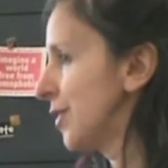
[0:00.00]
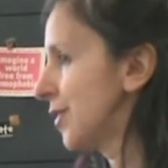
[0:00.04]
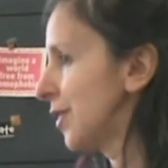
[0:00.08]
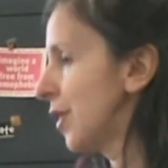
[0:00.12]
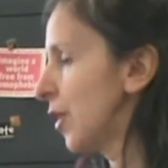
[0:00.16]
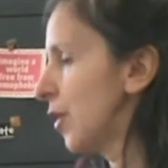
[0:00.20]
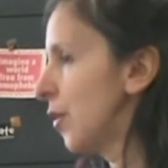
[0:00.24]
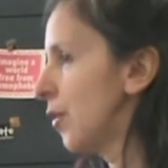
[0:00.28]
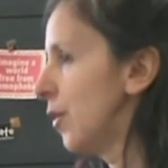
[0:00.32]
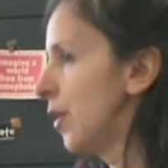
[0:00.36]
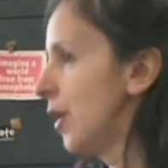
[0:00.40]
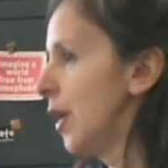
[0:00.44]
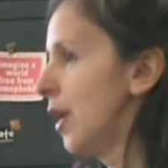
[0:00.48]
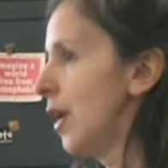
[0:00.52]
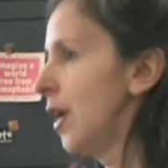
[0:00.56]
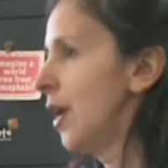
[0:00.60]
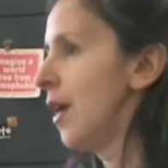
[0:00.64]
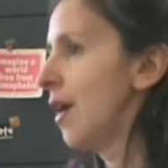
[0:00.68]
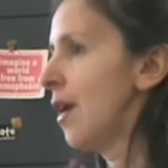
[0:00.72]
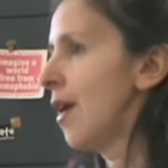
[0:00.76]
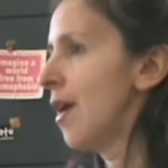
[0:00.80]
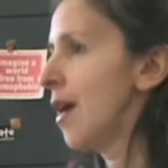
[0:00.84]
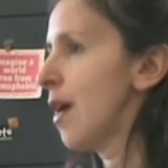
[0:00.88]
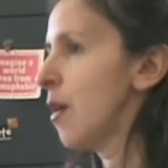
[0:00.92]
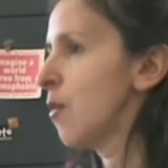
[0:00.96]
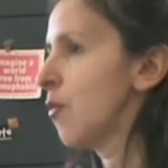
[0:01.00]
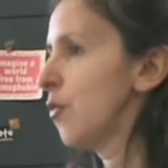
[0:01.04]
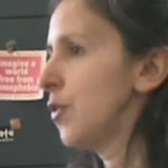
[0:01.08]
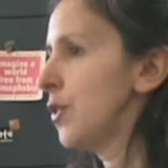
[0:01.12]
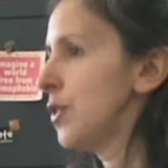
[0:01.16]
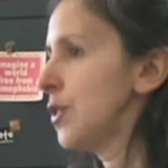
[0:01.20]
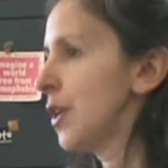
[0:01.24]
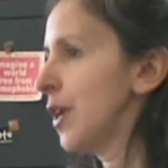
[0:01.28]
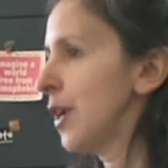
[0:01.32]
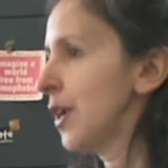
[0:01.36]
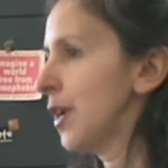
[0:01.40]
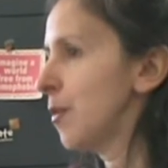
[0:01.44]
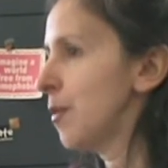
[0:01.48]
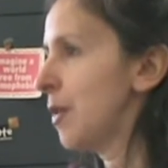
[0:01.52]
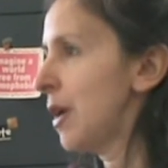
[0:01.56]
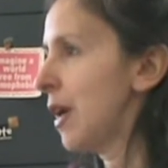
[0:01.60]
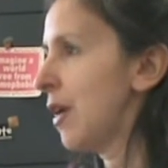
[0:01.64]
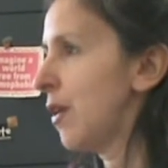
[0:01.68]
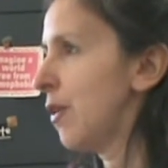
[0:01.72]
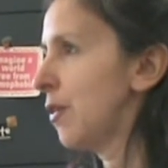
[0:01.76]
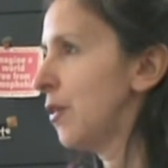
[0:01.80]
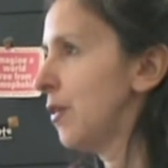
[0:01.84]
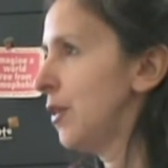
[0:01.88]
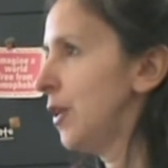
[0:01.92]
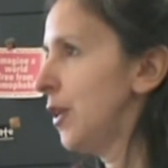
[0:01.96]
So if we talk
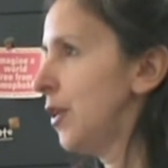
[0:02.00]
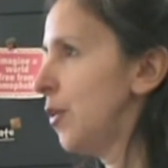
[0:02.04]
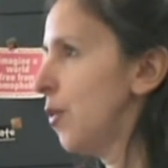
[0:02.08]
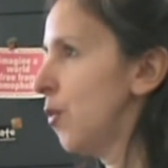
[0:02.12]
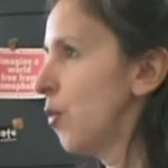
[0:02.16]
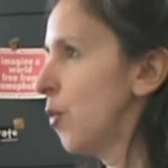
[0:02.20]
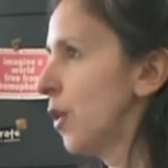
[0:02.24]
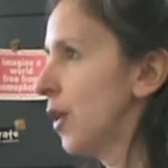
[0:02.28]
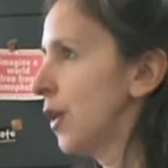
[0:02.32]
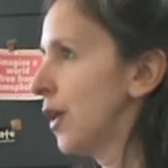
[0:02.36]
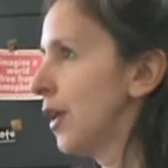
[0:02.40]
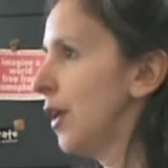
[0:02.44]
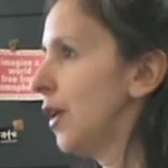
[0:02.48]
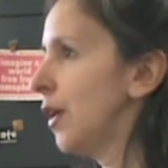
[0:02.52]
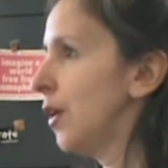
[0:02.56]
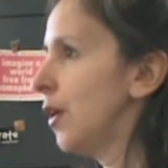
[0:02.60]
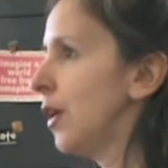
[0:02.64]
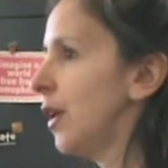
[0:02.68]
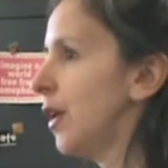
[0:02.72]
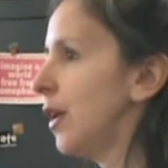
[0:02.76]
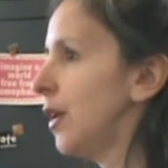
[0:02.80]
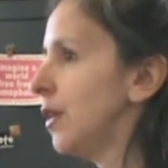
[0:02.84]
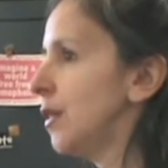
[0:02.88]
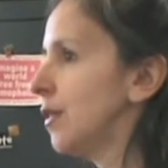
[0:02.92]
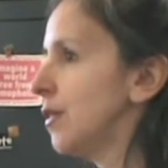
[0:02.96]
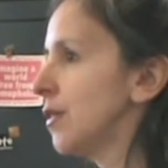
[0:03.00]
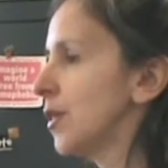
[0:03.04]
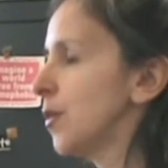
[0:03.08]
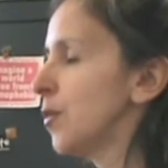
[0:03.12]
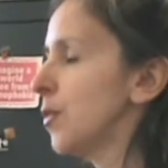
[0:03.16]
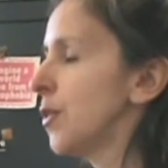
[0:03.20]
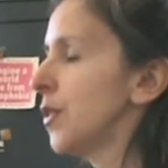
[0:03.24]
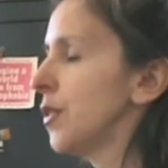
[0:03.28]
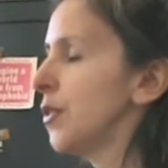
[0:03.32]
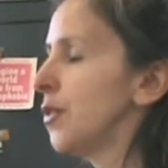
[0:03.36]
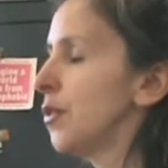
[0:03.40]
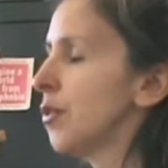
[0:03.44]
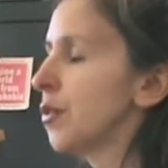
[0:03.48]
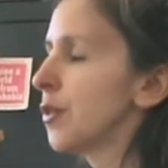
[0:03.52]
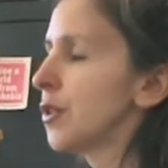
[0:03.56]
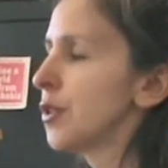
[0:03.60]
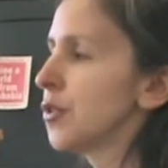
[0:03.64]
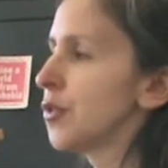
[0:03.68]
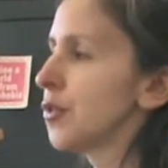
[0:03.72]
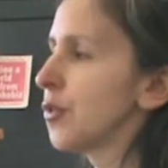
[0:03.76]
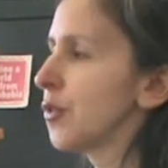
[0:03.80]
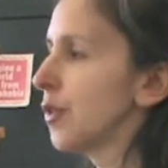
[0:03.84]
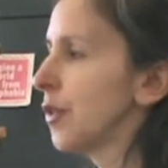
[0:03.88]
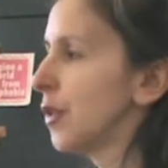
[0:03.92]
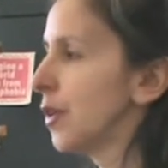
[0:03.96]
about working in some of the North
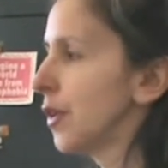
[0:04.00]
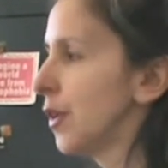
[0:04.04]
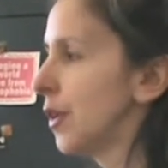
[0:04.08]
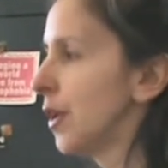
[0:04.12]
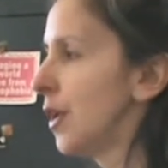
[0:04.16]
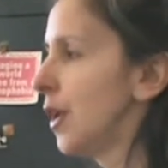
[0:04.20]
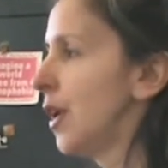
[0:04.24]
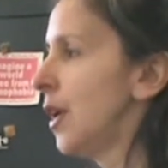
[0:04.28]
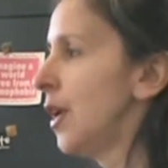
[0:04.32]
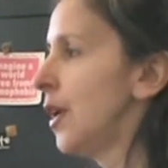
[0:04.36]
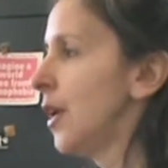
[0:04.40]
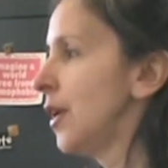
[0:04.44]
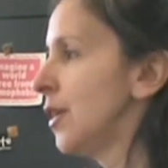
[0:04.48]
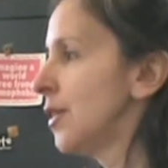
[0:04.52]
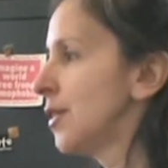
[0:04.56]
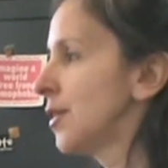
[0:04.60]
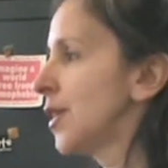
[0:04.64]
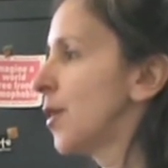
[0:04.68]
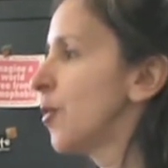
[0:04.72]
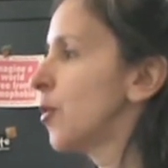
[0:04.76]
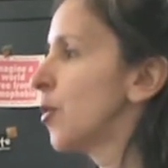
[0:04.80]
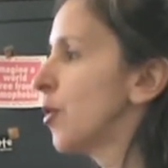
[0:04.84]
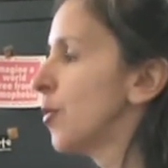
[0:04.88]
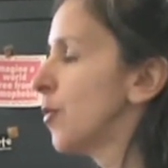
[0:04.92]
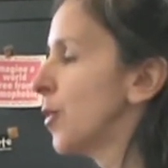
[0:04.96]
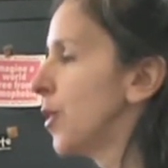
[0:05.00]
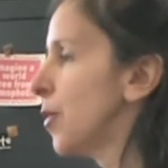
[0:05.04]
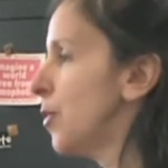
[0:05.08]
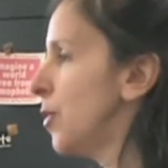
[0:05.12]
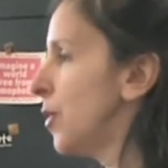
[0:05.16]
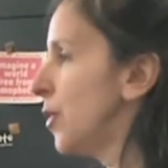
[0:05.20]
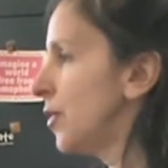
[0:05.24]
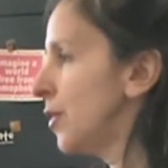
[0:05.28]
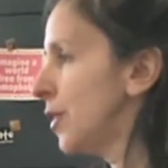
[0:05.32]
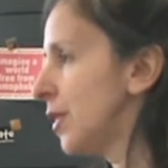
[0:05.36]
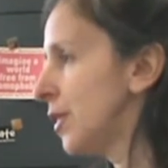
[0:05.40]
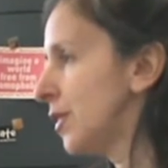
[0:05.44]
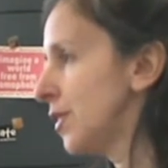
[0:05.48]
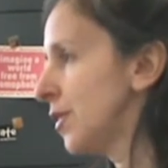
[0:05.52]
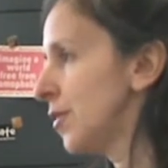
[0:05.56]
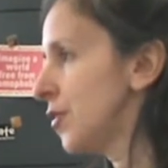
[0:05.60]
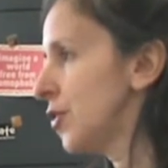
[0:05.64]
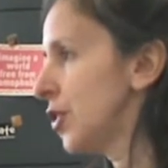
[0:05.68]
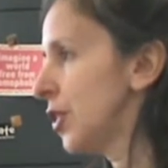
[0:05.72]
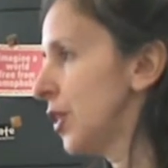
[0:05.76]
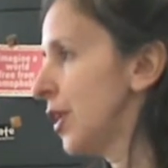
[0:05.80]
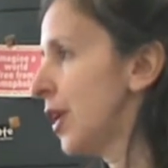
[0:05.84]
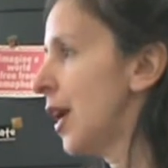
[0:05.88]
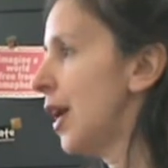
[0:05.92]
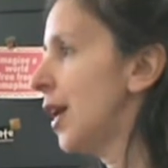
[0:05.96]
Shore suburb communities of
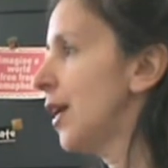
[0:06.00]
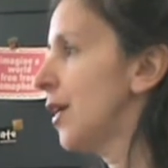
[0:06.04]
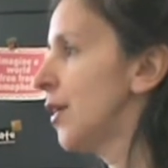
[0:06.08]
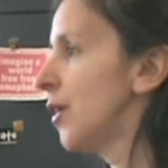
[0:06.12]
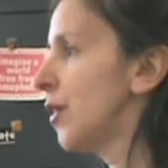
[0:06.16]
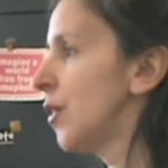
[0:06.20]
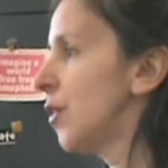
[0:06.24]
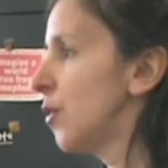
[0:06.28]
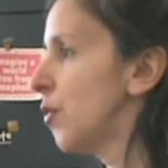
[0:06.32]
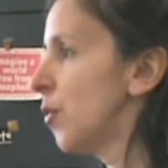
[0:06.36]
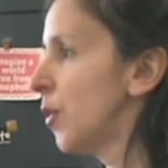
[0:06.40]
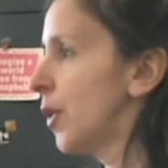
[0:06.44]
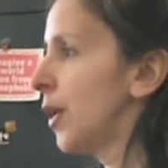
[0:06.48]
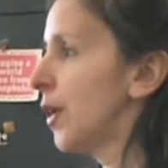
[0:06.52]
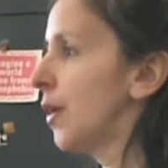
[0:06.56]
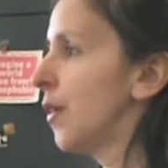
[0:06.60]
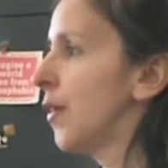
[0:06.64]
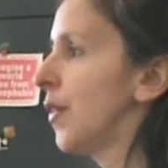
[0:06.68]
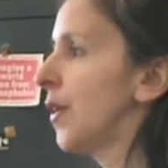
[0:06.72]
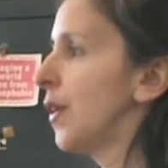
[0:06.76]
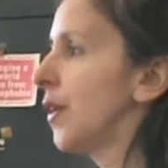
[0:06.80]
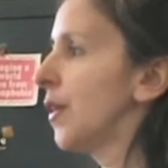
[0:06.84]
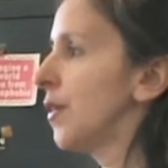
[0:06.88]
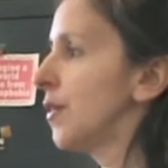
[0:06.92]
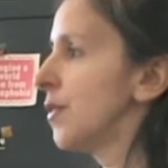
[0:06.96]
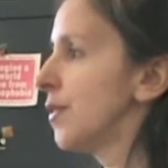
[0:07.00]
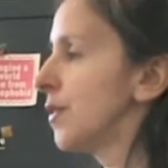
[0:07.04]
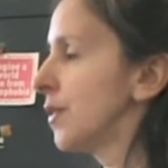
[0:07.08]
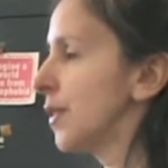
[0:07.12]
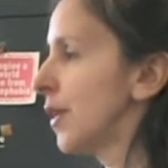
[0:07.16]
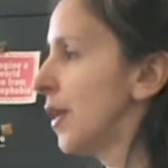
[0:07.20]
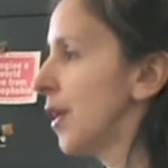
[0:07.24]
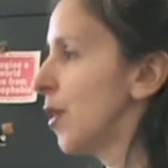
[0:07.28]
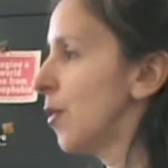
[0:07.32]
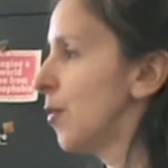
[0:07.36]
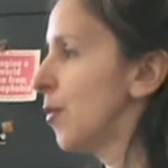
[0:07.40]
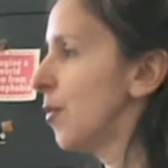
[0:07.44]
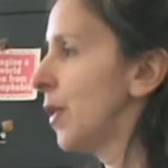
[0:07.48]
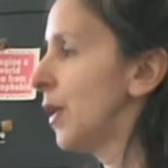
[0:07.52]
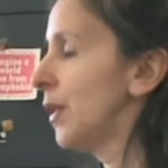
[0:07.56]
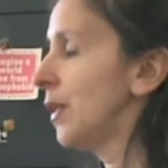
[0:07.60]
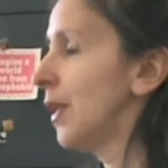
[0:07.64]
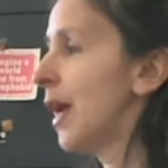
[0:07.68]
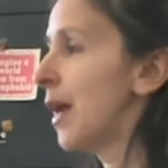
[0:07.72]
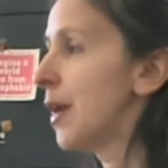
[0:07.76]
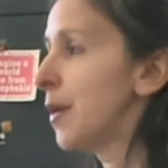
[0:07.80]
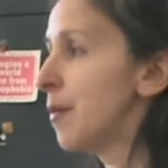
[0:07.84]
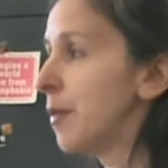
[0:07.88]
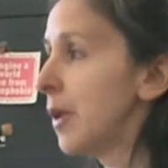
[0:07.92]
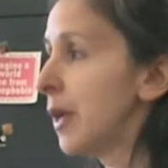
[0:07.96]
Chicago, where there's a
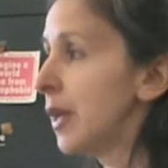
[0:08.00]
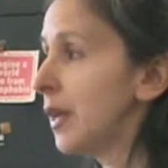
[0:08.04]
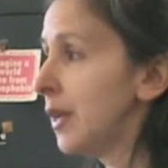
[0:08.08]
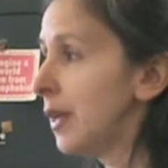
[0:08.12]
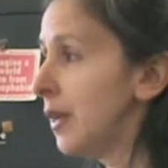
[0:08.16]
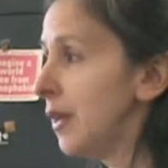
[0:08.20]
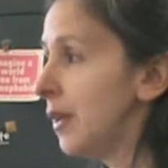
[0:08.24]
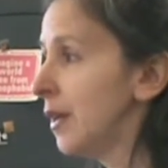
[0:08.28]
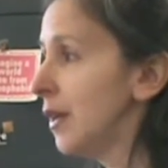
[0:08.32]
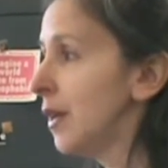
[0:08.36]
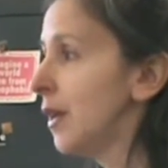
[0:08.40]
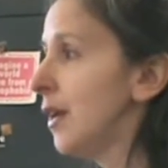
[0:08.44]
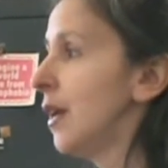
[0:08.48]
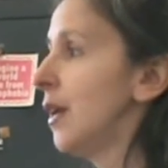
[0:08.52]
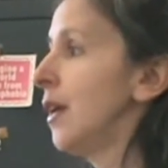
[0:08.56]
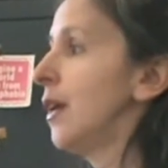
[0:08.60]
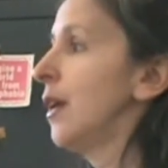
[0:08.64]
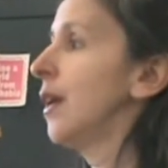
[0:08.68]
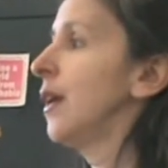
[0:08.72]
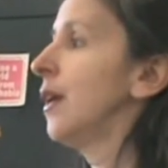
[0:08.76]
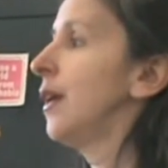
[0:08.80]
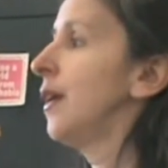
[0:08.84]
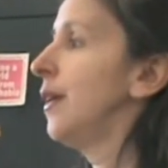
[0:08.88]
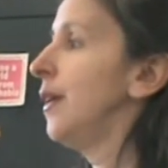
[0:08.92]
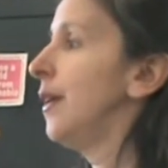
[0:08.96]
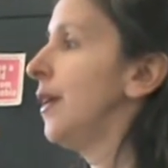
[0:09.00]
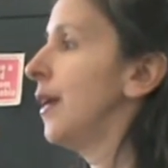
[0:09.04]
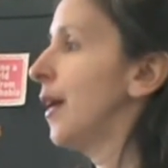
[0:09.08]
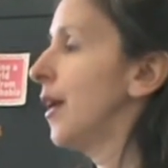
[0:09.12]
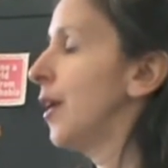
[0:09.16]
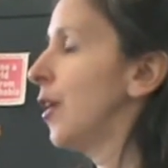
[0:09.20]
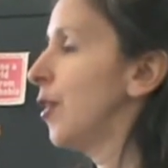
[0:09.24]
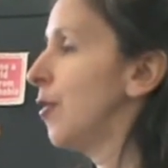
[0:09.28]
lot of money and